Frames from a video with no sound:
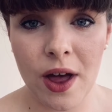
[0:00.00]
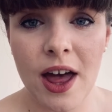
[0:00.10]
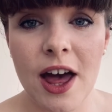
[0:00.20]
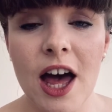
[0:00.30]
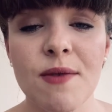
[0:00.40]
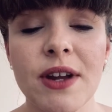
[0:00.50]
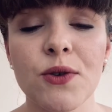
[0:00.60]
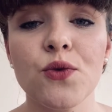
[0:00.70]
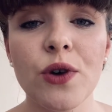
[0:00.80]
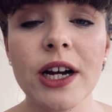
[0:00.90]
And now it's
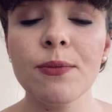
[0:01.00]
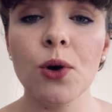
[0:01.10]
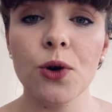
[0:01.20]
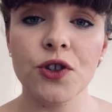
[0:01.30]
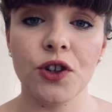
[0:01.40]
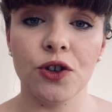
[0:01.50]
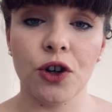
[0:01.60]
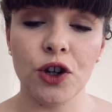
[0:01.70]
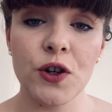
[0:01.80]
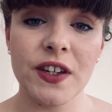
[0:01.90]
really important you're not
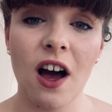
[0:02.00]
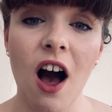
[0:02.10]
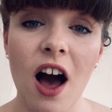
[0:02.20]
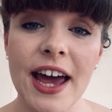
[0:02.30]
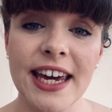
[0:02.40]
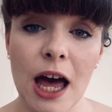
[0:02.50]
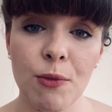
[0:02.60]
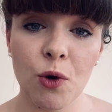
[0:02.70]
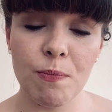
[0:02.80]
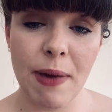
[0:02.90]
using high chemical
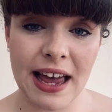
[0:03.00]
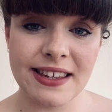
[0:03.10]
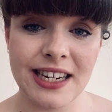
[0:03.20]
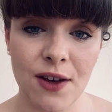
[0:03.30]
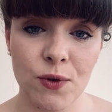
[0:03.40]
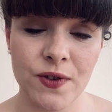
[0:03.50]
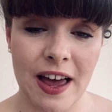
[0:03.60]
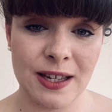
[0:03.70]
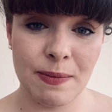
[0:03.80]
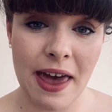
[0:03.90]
base levels of
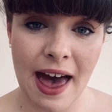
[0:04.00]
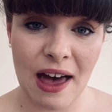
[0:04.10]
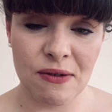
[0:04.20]
SPF.